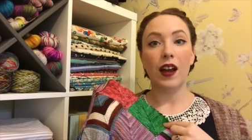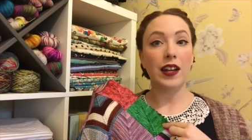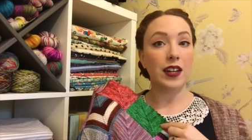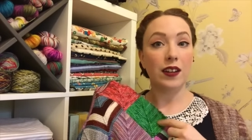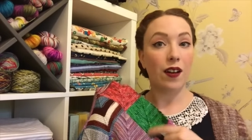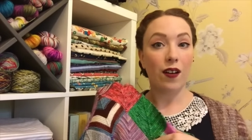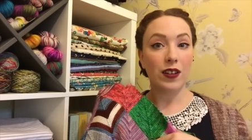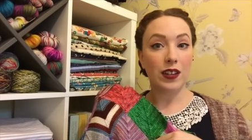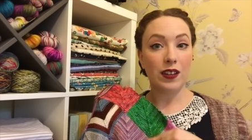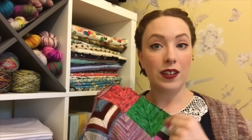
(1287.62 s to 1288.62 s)
I need a
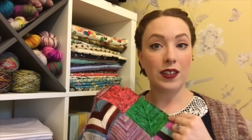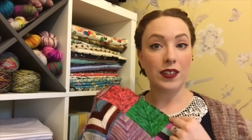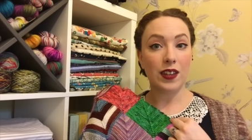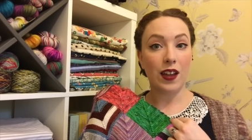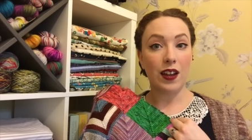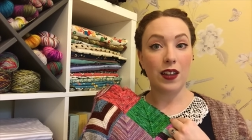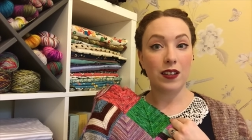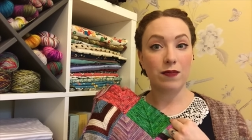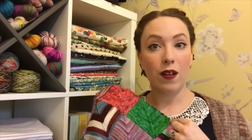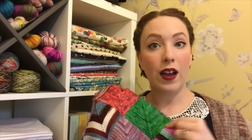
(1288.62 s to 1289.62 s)
cardigan in this
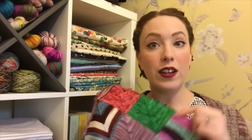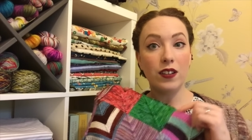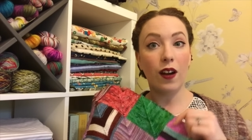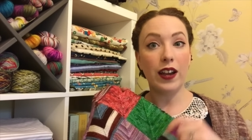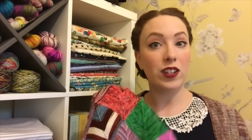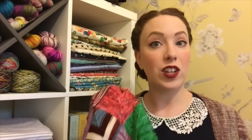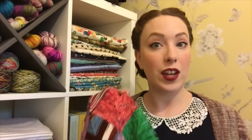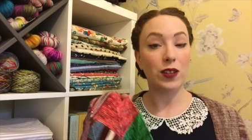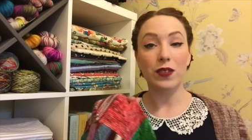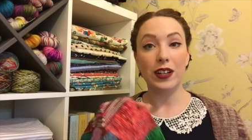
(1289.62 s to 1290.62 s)
colour. I, I
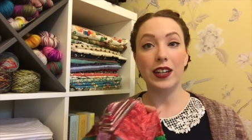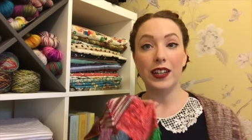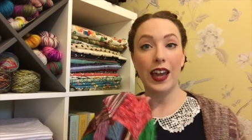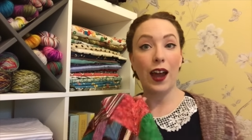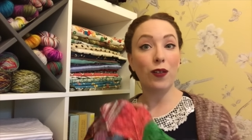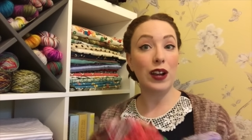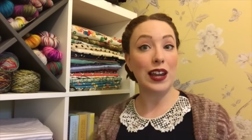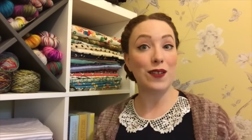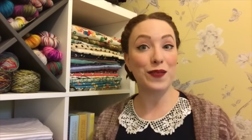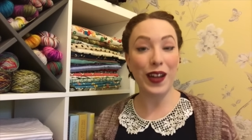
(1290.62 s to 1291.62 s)
genuinely cannot
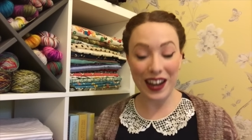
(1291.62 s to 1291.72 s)
live